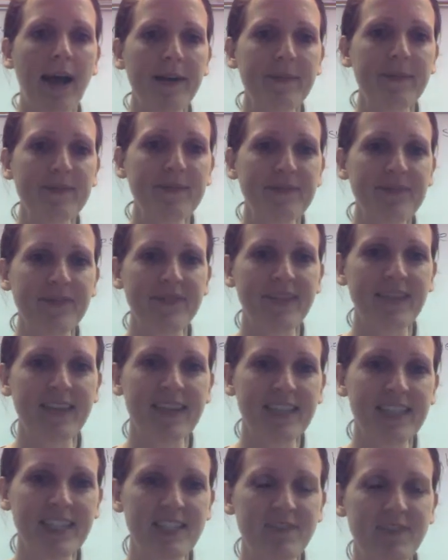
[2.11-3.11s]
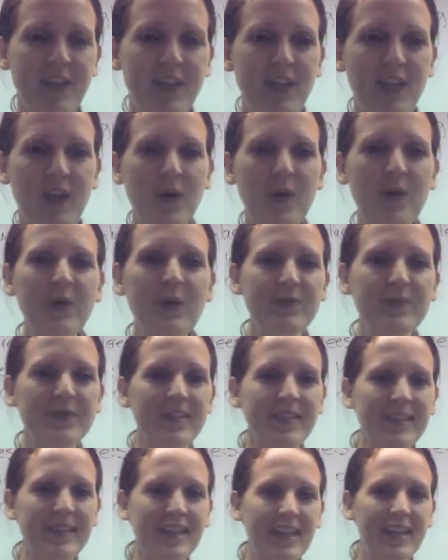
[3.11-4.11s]
Hi, this video,
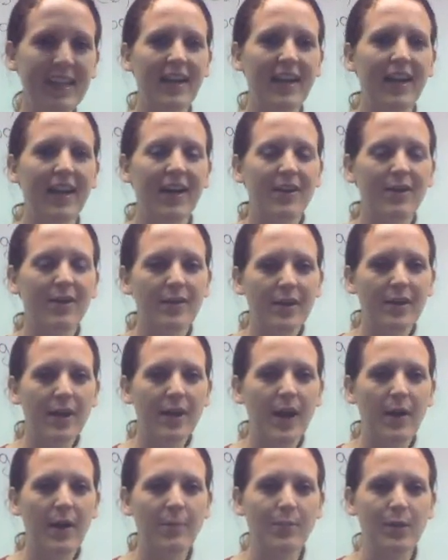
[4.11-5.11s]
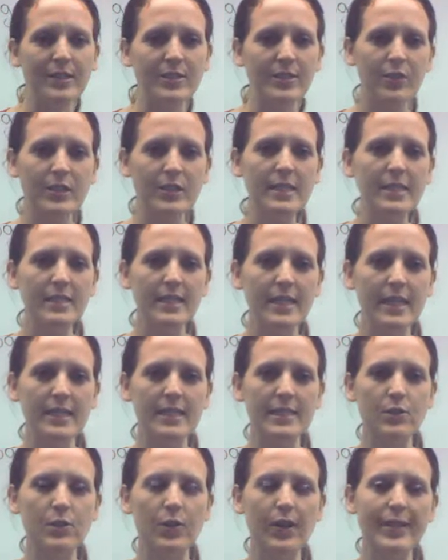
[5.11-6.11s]
boys and girls,
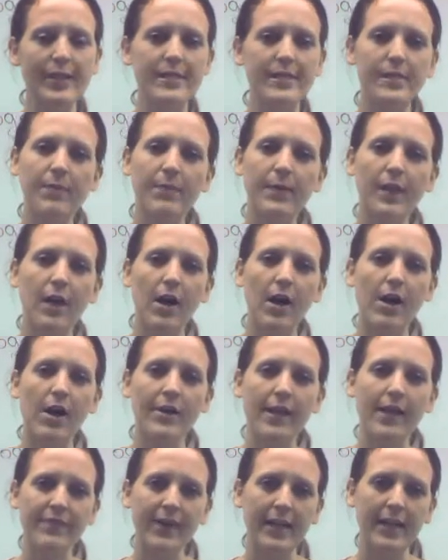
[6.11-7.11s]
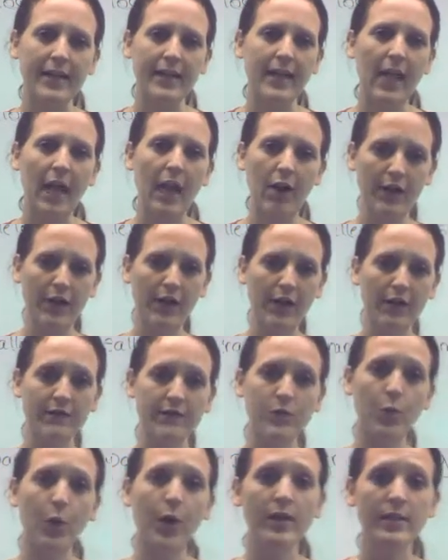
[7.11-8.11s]
is going to be on finding area of
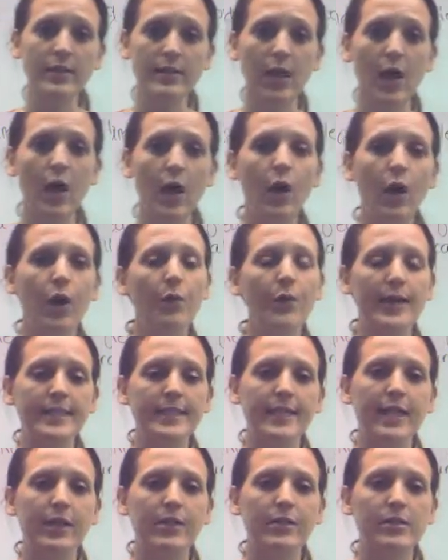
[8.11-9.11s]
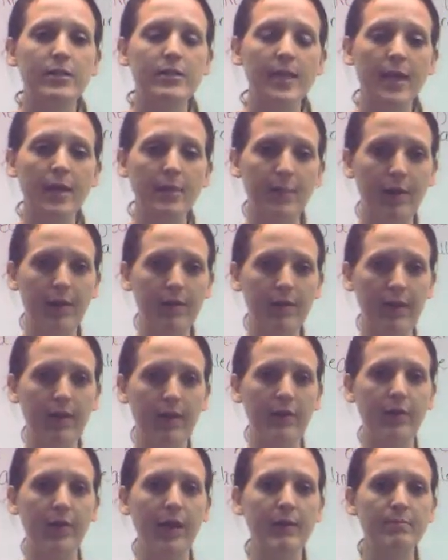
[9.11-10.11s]
squares, rectangles, and
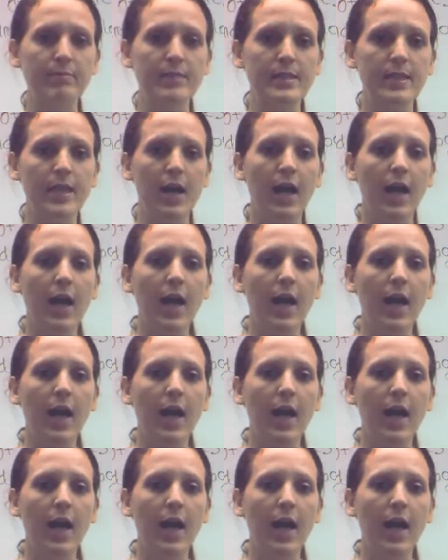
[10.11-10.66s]
parallelograms.